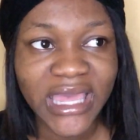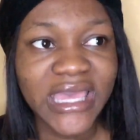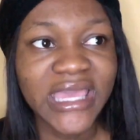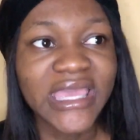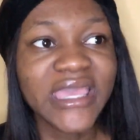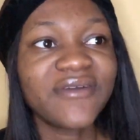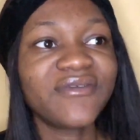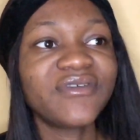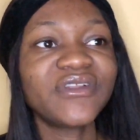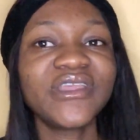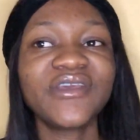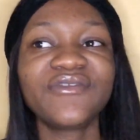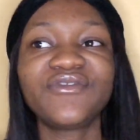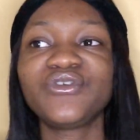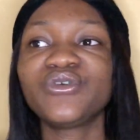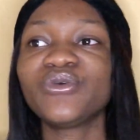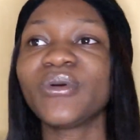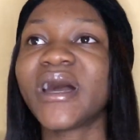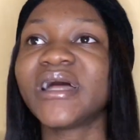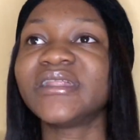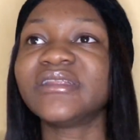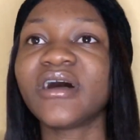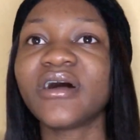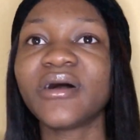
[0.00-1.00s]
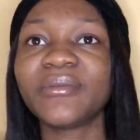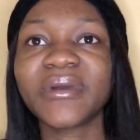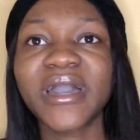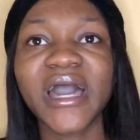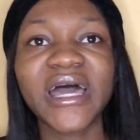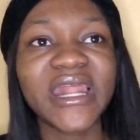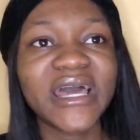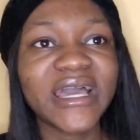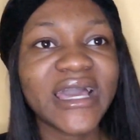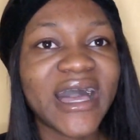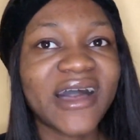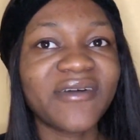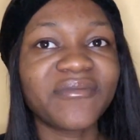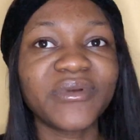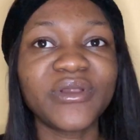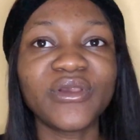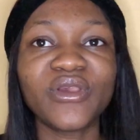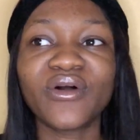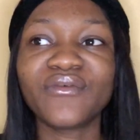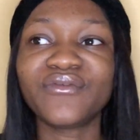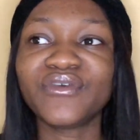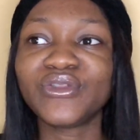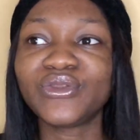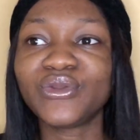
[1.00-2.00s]
Even if you and Kanaga have been
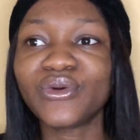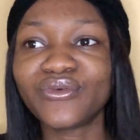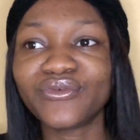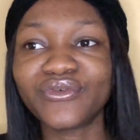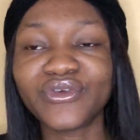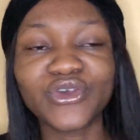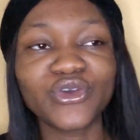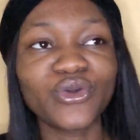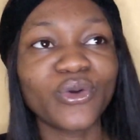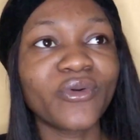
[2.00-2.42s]
lovey-dovey,